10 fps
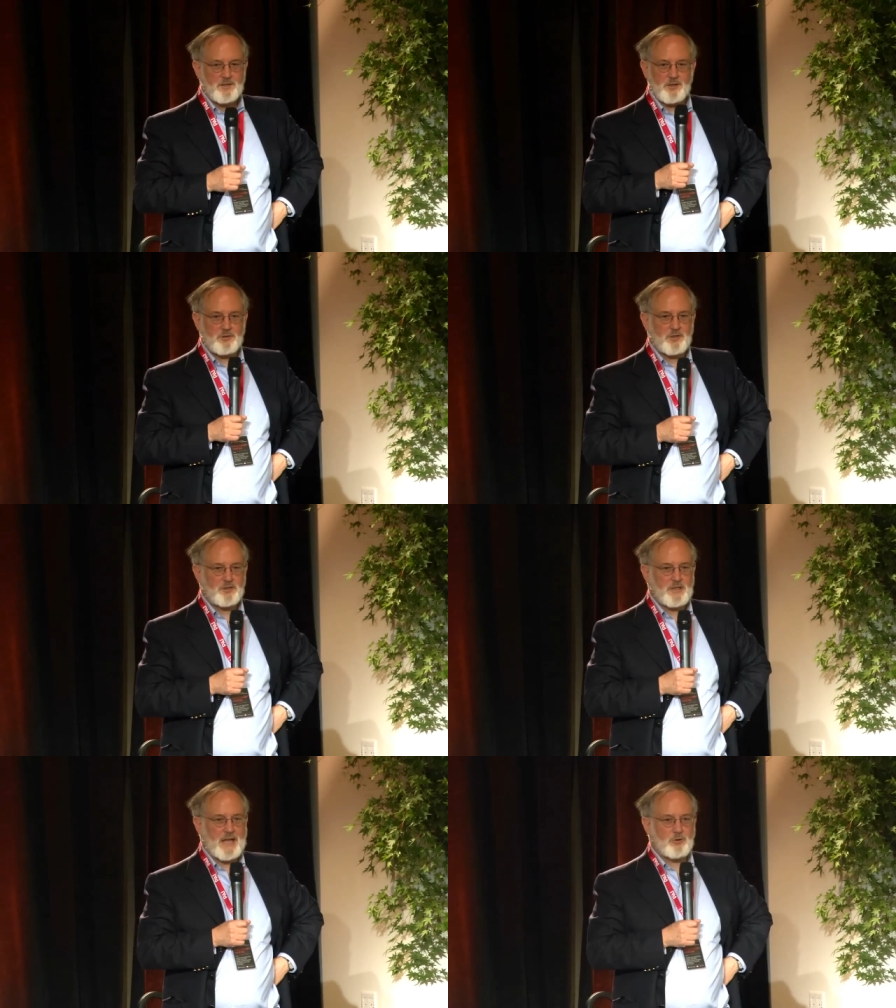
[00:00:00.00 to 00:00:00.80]
You know,
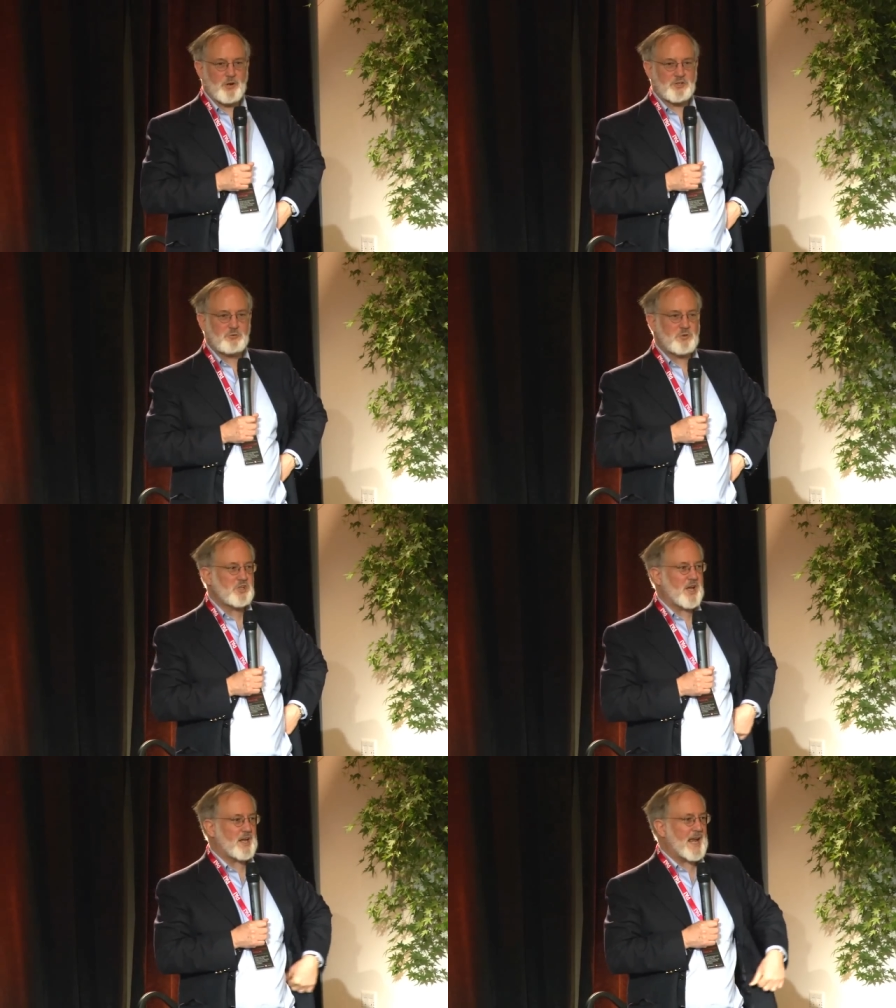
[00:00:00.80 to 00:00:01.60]
that question
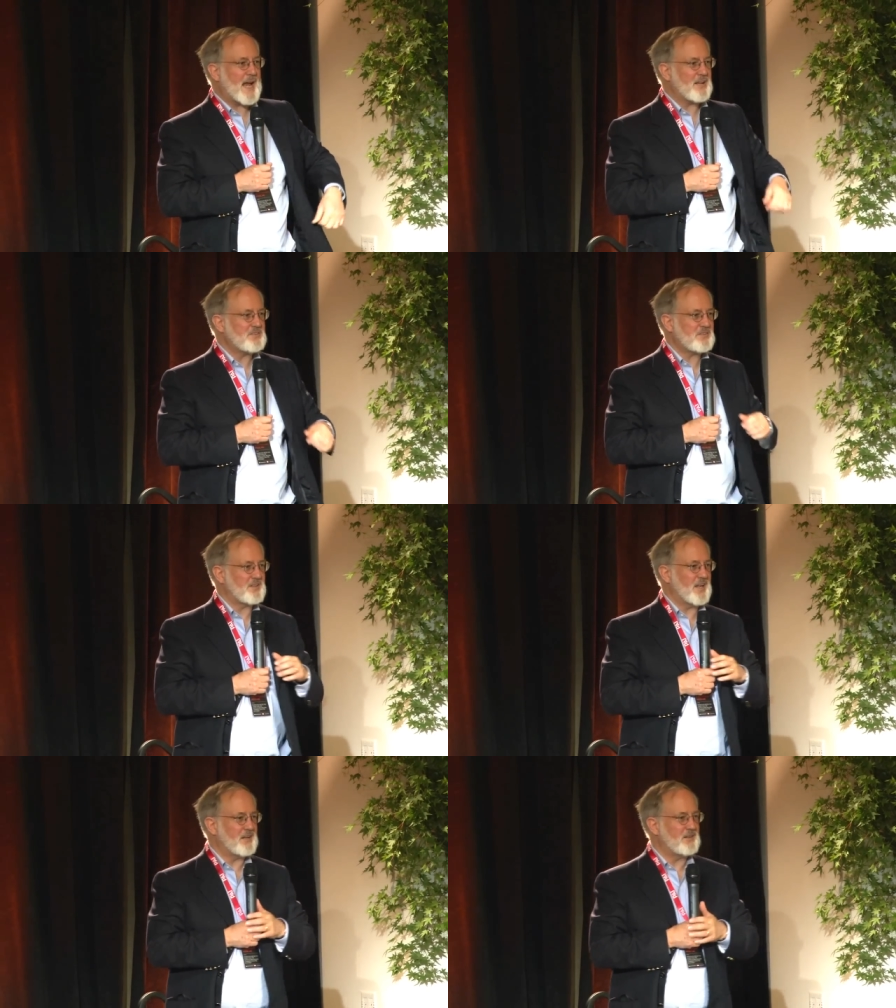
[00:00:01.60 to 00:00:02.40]
was not
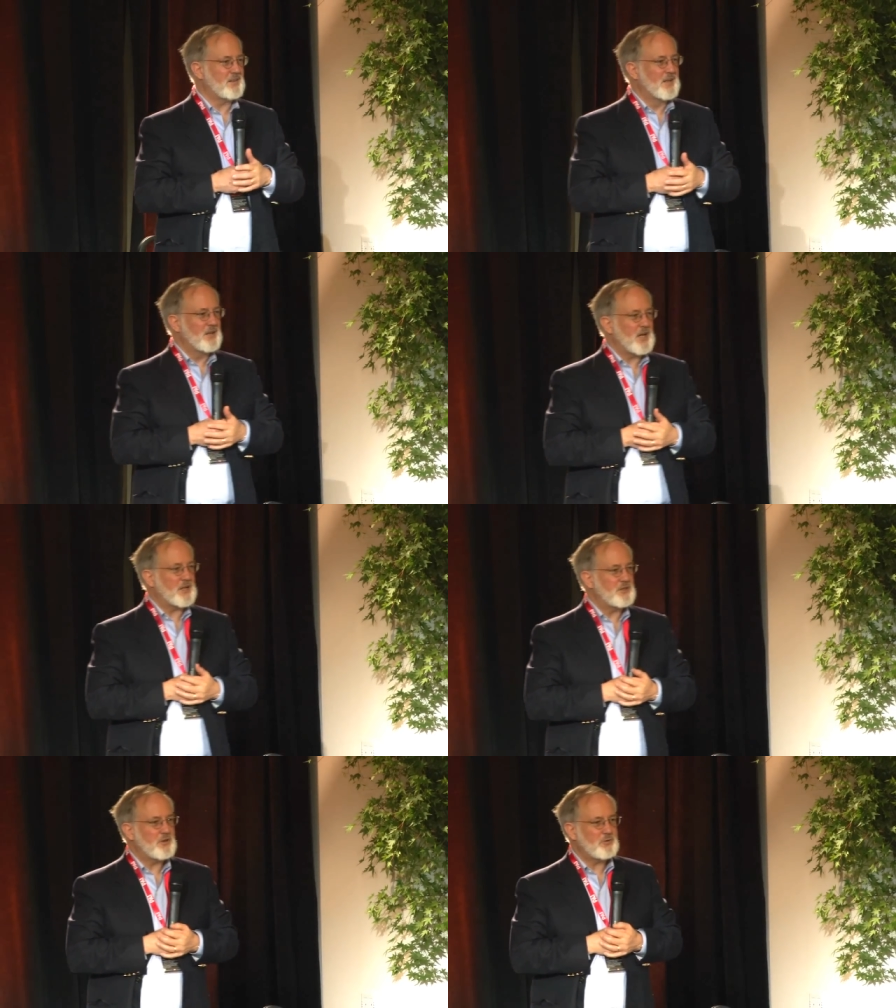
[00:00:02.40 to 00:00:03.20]
asked, and
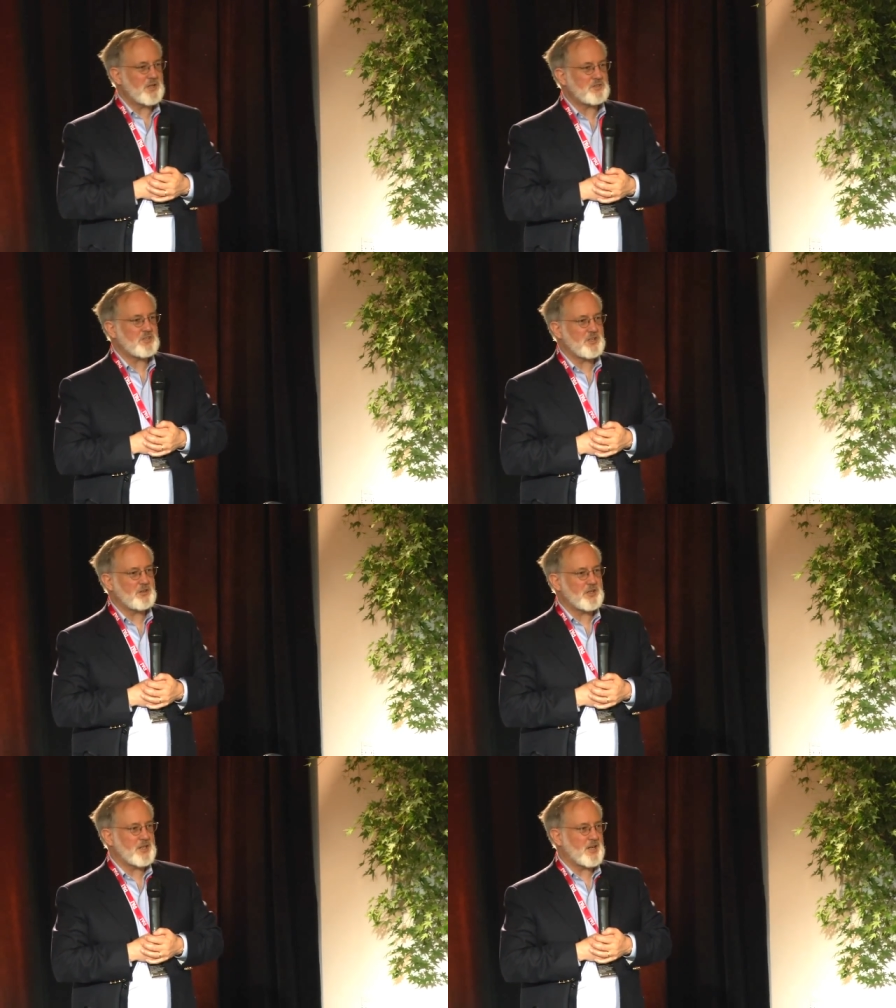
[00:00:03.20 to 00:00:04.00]
and you don't
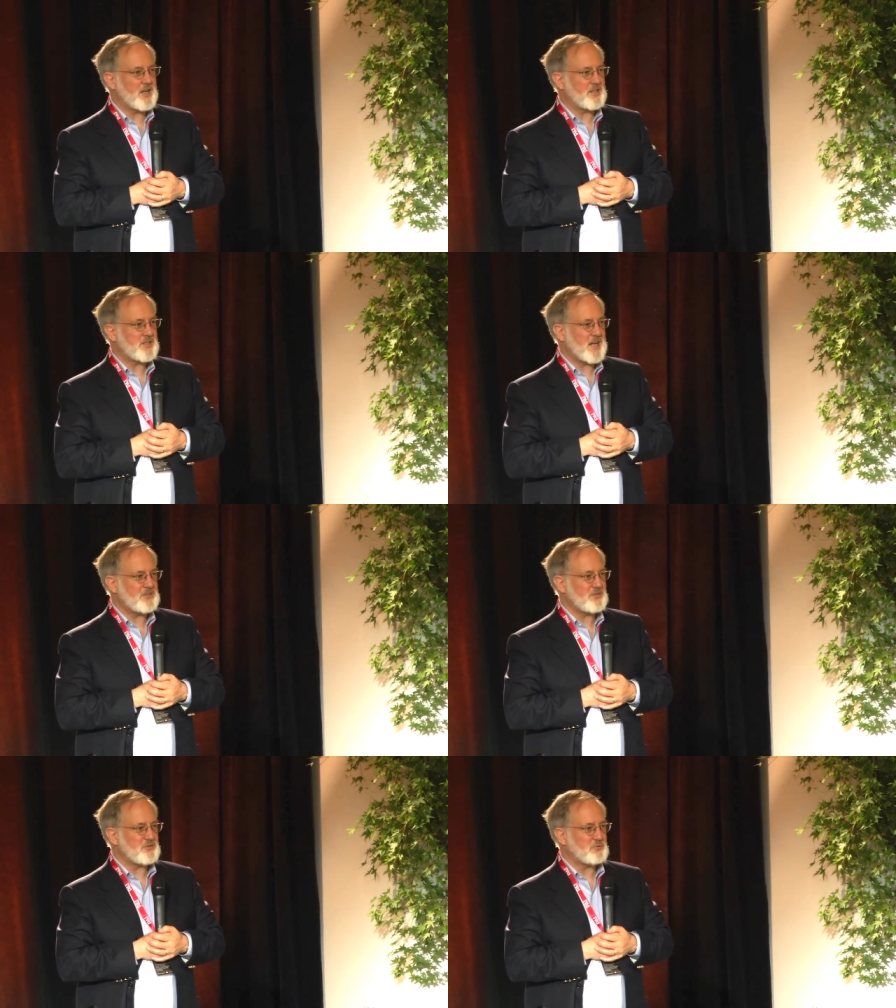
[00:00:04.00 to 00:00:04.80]
necessarily get honest
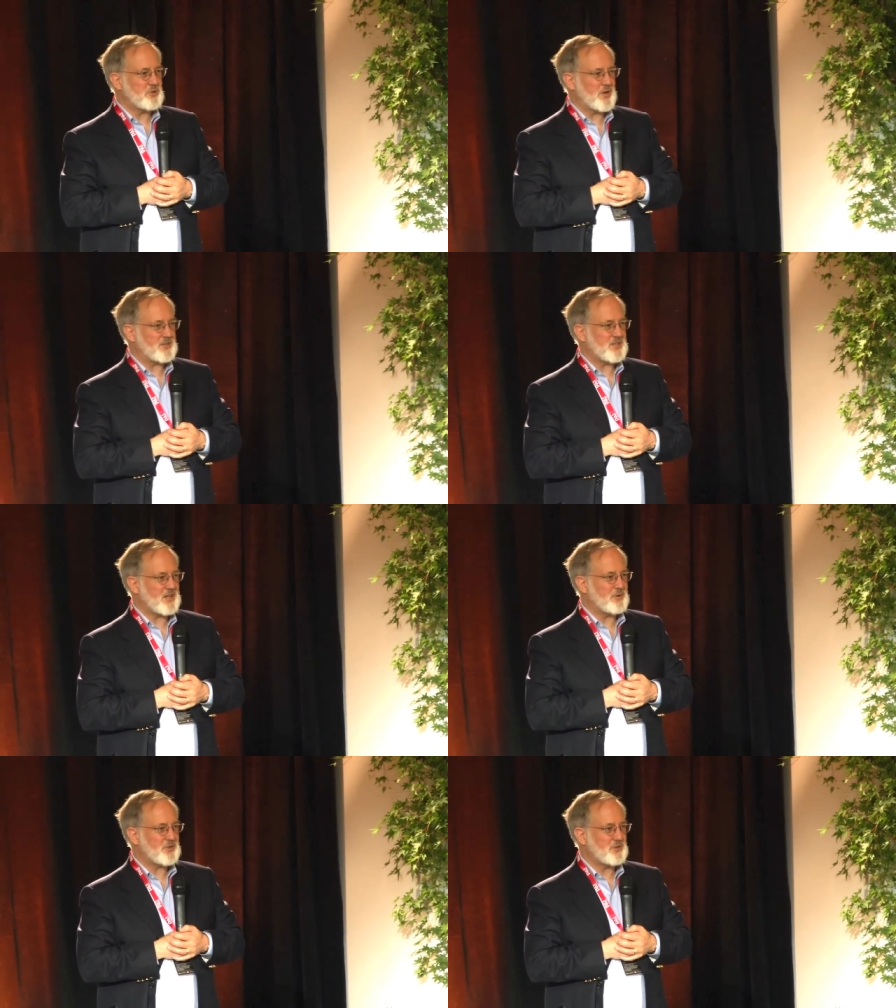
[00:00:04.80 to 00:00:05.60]
answers when you ask
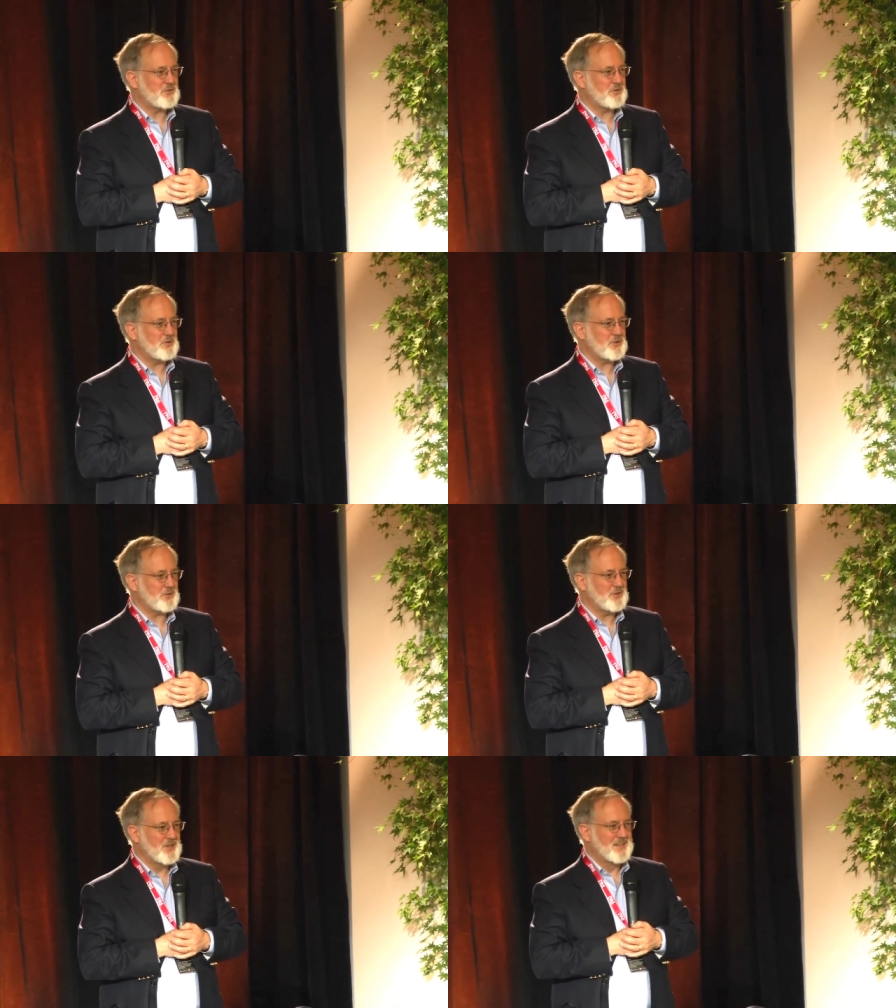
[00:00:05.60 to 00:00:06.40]
that question, do
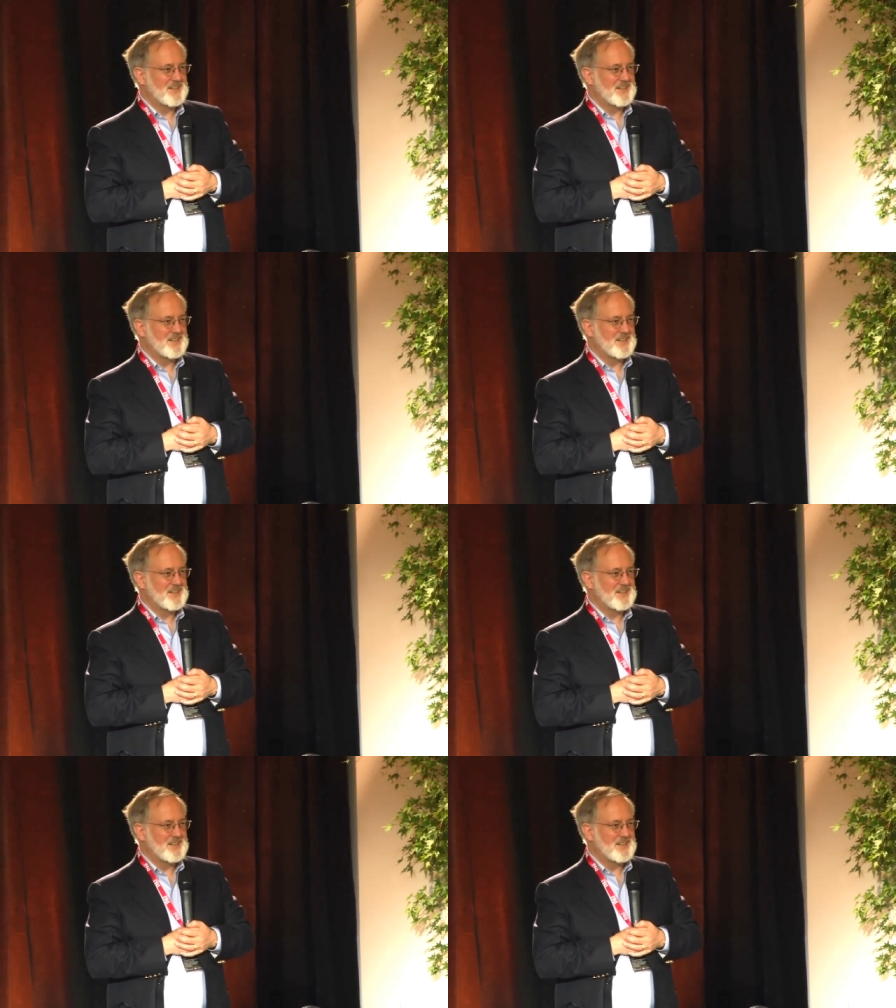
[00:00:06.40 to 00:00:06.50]
you?